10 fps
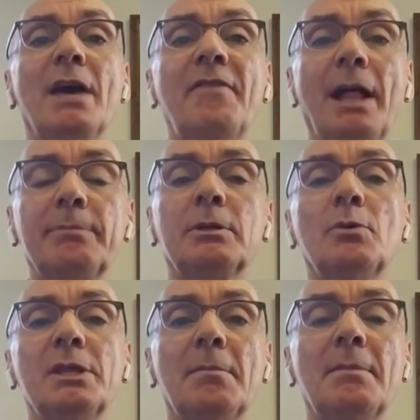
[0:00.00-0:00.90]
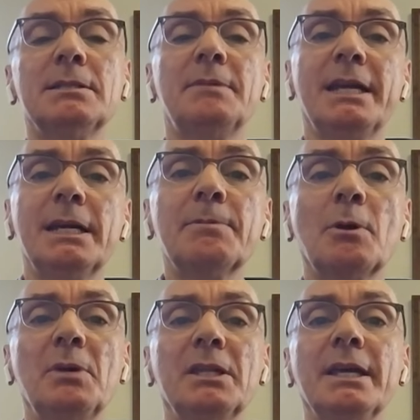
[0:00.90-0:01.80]
would have helped her with the Muslim and
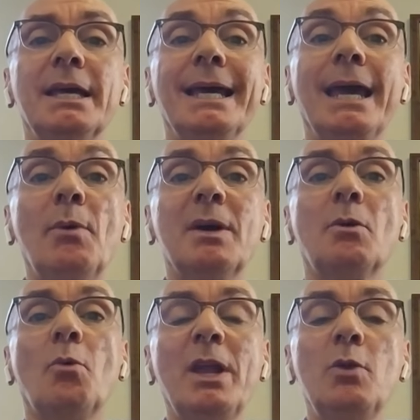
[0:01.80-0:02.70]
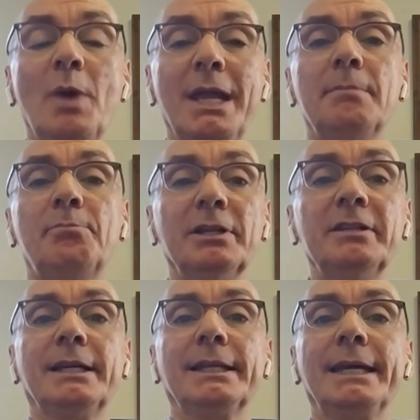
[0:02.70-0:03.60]
Arab community. It was a win-win
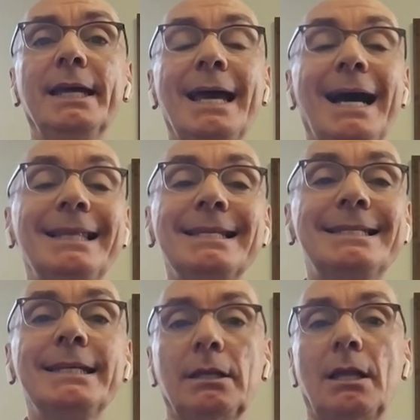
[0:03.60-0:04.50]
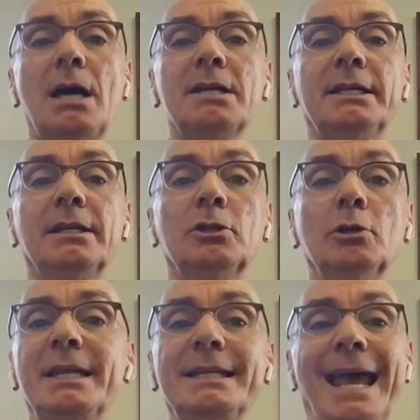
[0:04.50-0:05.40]
politically. I didn't see a loss in it.
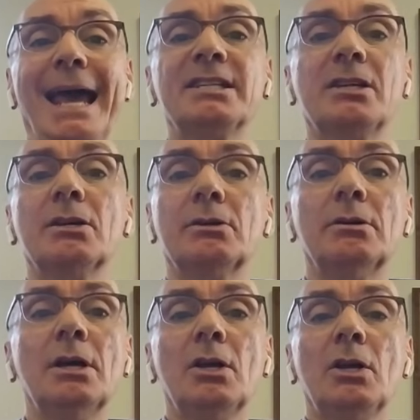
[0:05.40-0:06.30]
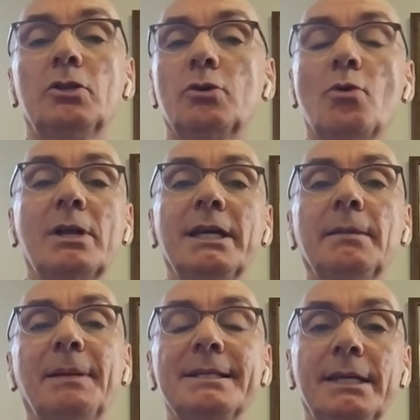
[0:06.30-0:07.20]
Nobody's asking her to go
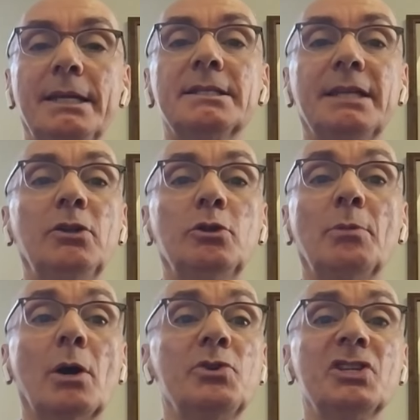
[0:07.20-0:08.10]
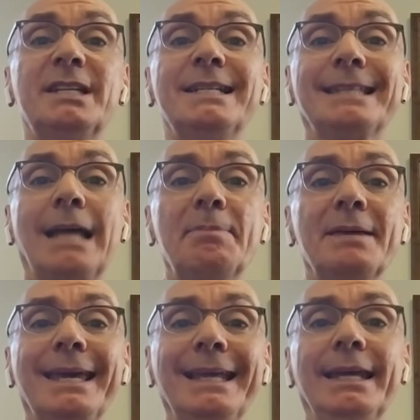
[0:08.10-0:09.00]
create a Palestinian state tomorrow. We just say,
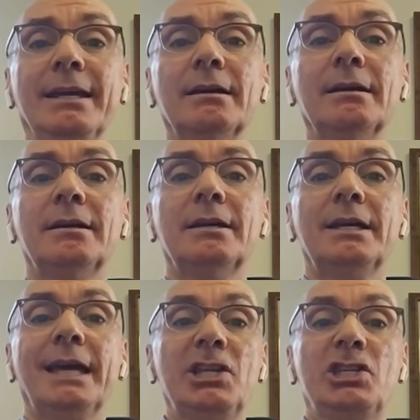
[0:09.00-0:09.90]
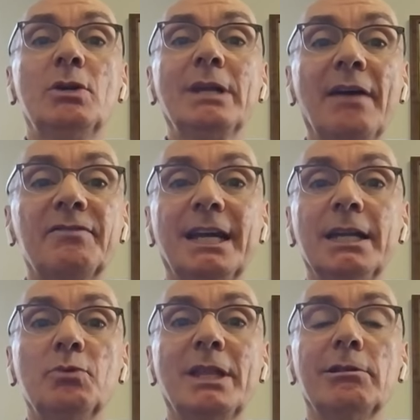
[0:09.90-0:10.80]
stop the killing. And she could have
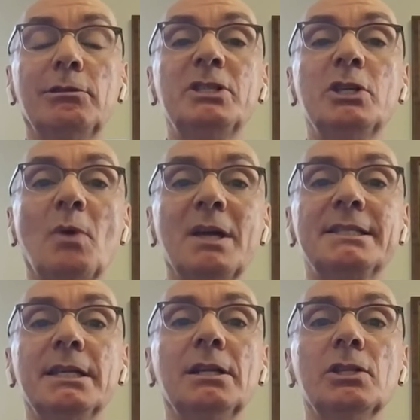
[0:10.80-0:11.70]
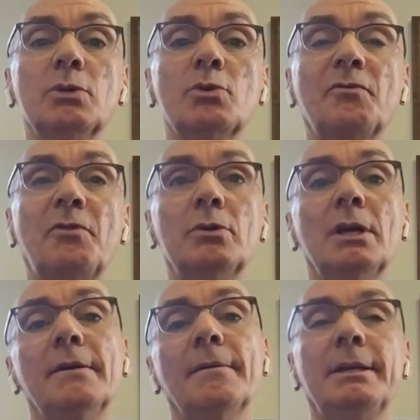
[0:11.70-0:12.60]
done it without losing one single Jewish
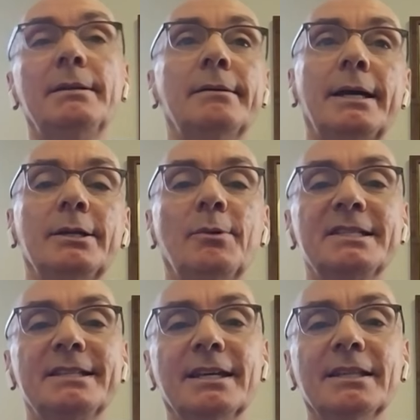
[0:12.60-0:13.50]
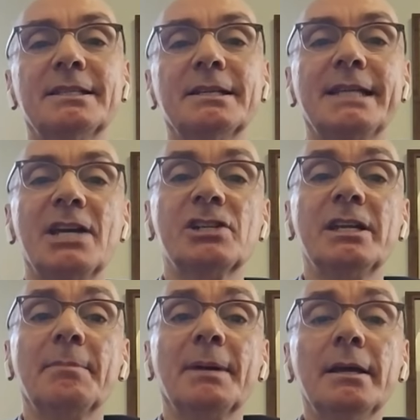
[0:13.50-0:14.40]
vote. I mean, I don't know, one single is
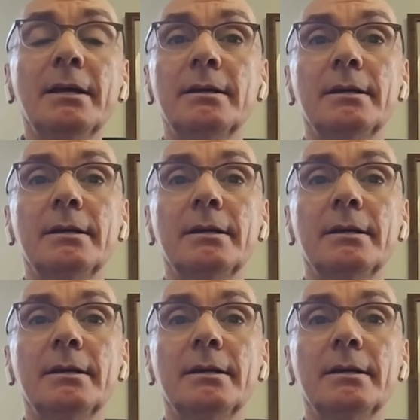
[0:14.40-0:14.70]
exaggerating, but